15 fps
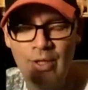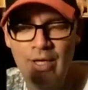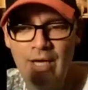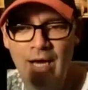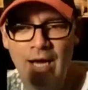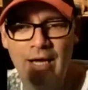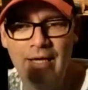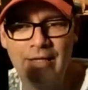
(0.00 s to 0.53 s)

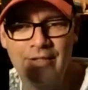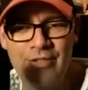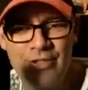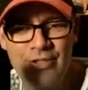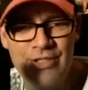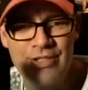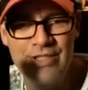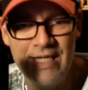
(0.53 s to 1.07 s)
uh, do you mm.
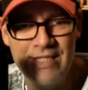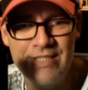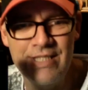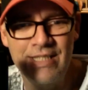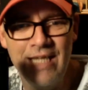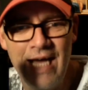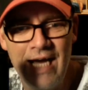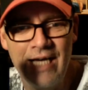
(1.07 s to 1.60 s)
sense a
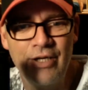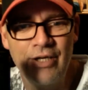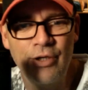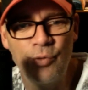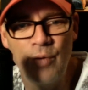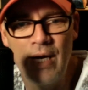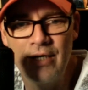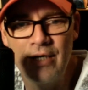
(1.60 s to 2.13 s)
lack of
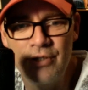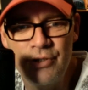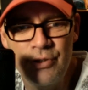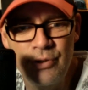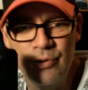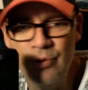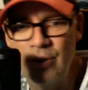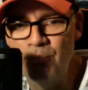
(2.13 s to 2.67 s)

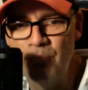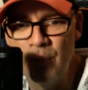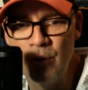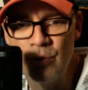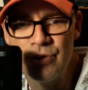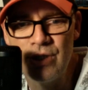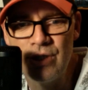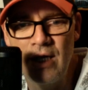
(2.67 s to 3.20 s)
gratitude on both
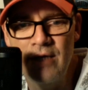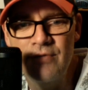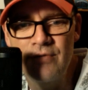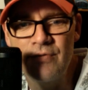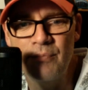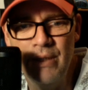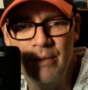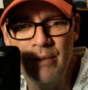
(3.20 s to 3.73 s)
sides
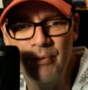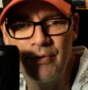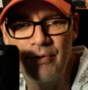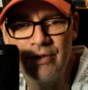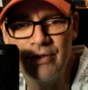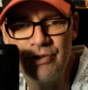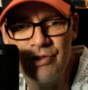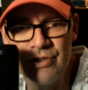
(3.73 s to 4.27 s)
of people
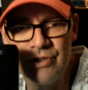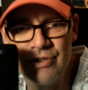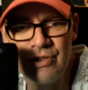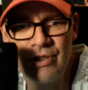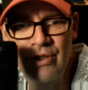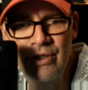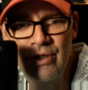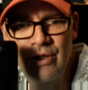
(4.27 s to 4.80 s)
that just
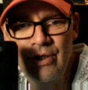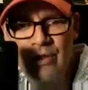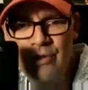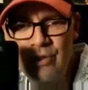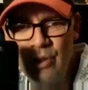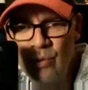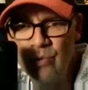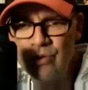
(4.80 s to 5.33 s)

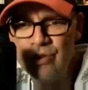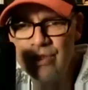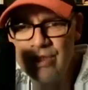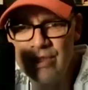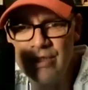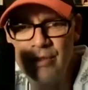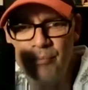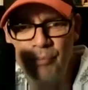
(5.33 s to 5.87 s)
don't
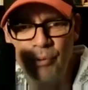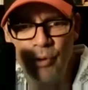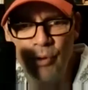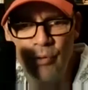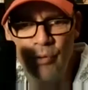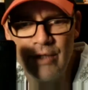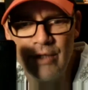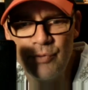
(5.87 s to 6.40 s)
see the
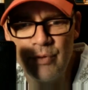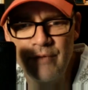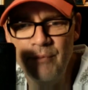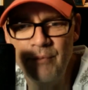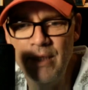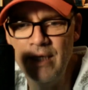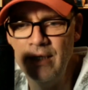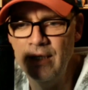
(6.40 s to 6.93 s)
progress we've made?